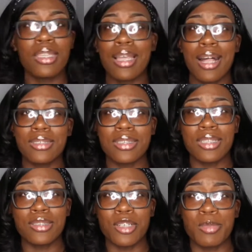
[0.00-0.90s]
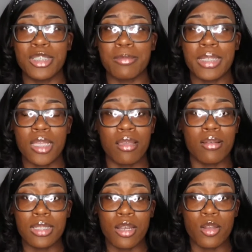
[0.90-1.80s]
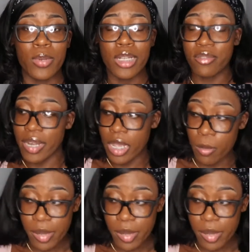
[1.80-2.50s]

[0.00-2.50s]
y'all just insert a picture of my scale because i don't know where it is right now